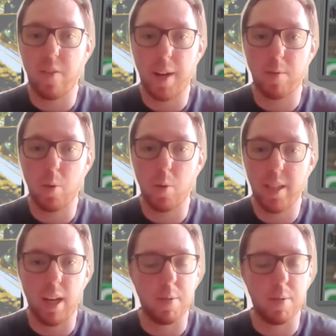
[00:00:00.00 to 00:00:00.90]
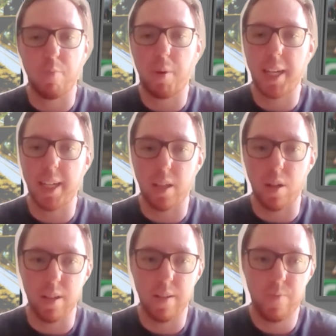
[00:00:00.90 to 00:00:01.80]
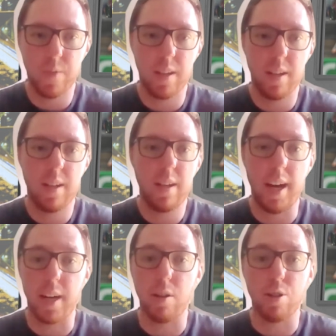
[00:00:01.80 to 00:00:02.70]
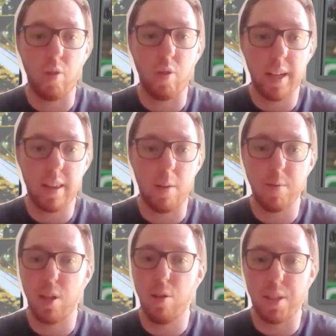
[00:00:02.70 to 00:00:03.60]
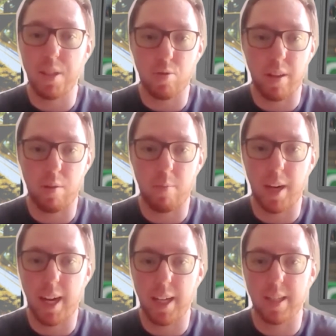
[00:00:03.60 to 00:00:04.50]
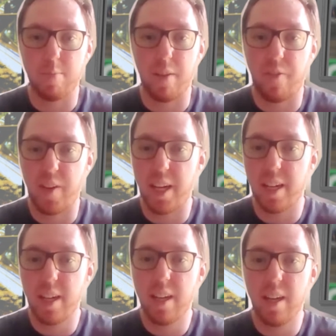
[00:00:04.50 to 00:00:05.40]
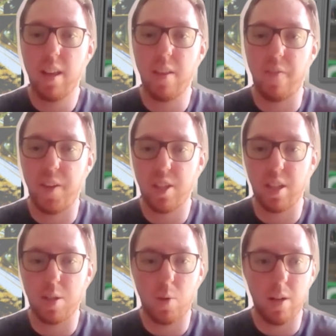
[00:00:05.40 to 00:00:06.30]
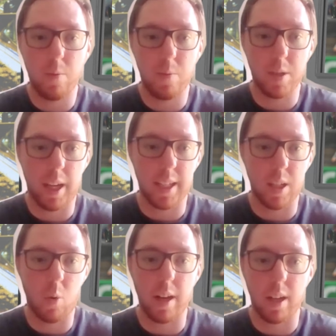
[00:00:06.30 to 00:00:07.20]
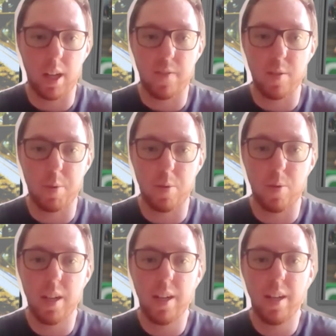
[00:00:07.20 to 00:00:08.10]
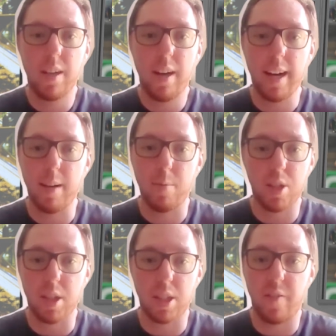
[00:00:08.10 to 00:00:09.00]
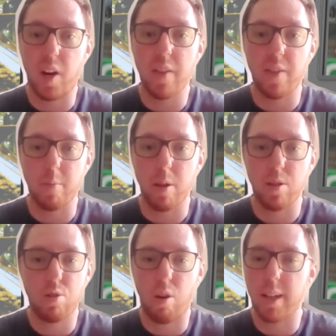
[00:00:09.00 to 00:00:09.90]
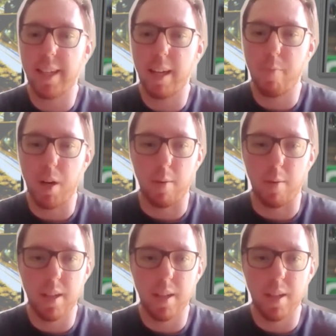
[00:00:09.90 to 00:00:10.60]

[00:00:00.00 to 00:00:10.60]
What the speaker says: lap 20, I was completely gone. I had no strength, I was losing strength on my hands, my feet, the vision as well was getting quite uncomfortable, and it was just a surviving mode, trying to keep up.